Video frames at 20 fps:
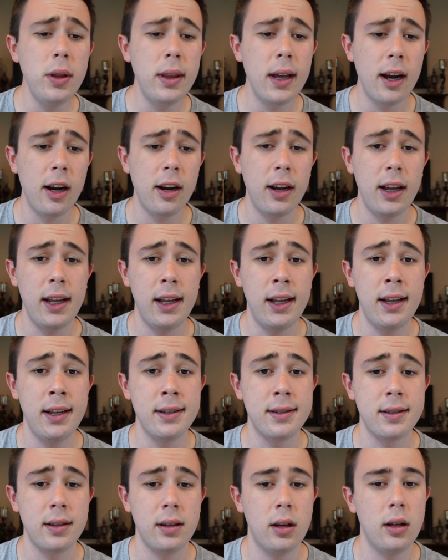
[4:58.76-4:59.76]
there
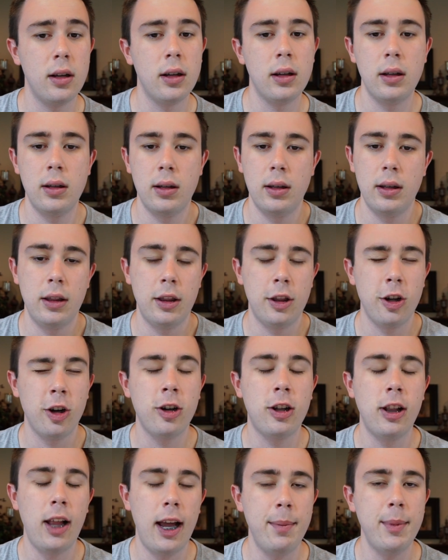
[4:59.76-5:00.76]
is they're
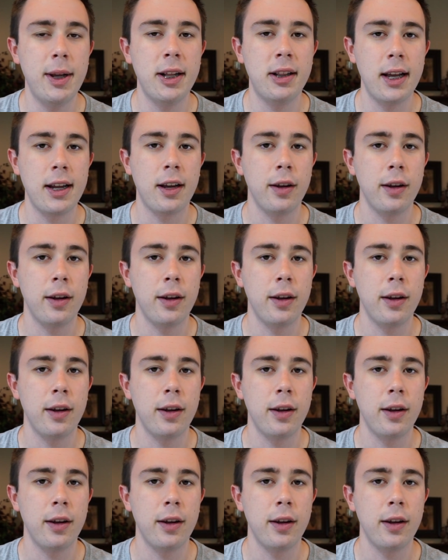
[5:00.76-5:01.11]
claiming like